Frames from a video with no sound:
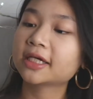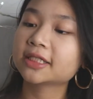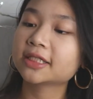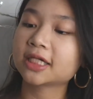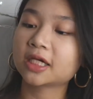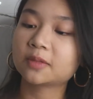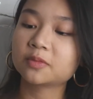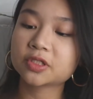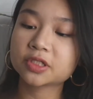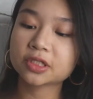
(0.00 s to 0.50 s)

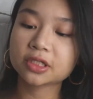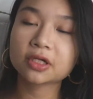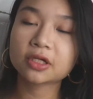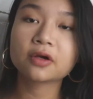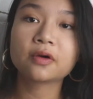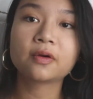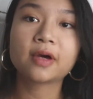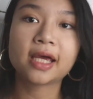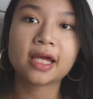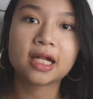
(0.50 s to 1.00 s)
next, I'm just
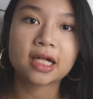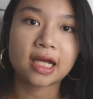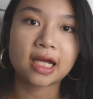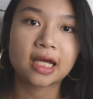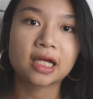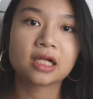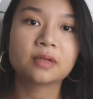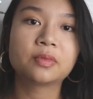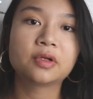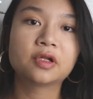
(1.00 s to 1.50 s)
going to go ahead
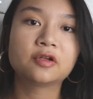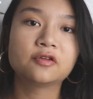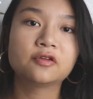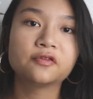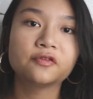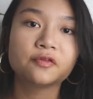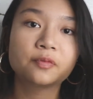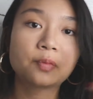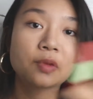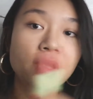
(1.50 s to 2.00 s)
and add a bit
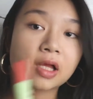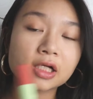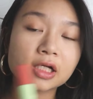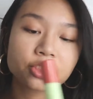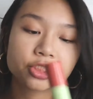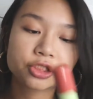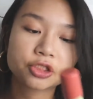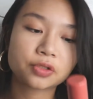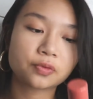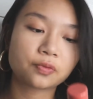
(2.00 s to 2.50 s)
of
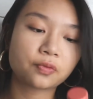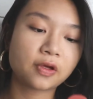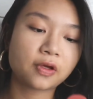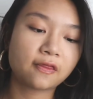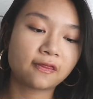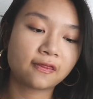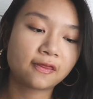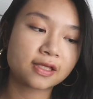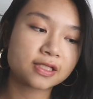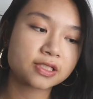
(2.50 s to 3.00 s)
blush
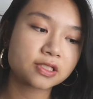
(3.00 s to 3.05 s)
with